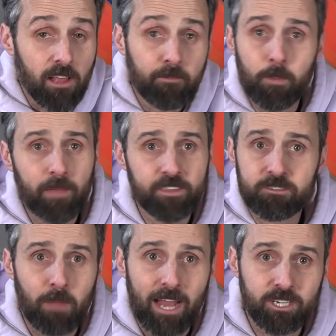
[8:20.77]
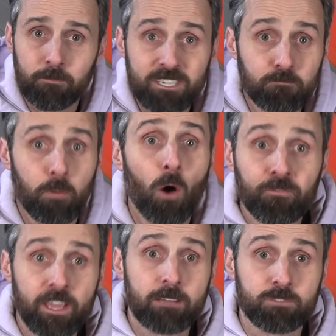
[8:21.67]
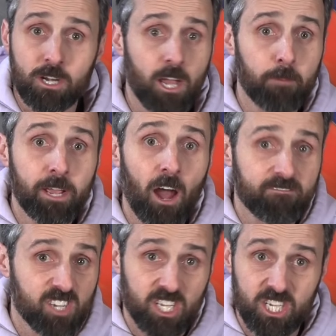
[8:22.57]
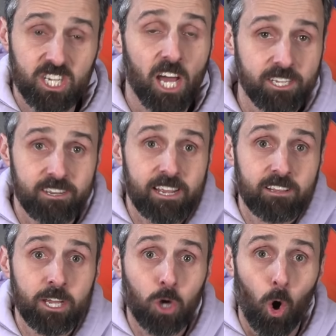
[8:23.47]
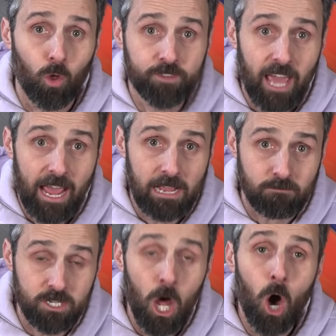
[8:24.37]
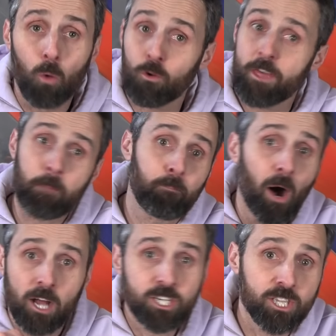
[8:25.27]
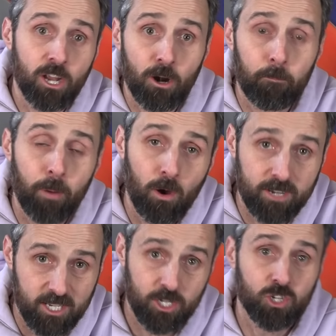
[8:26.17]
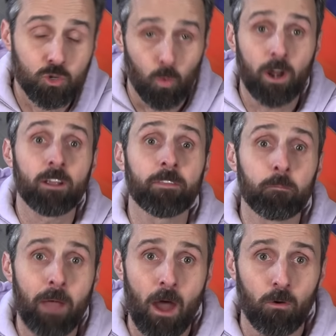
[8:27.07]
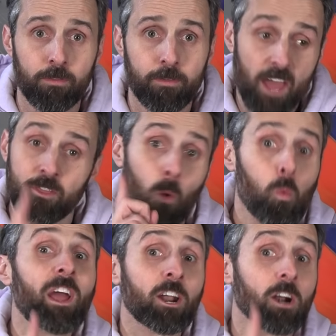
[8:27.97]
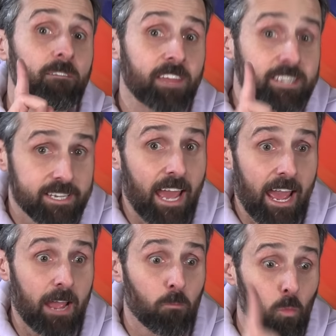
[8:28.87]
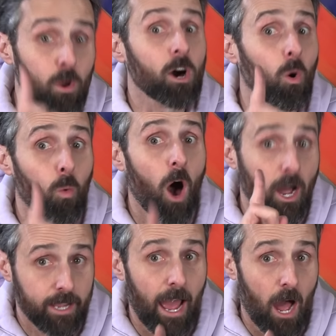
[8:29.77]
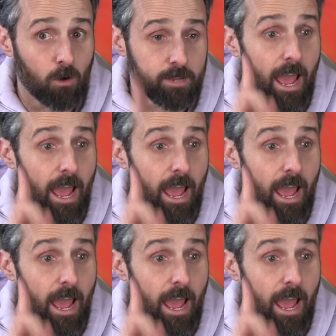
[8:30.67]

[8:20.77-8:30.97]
I love about this matchup is both teams are coming off disgustingly cold games where they punch their opponents square in the mouth. And the winner of this game will walk out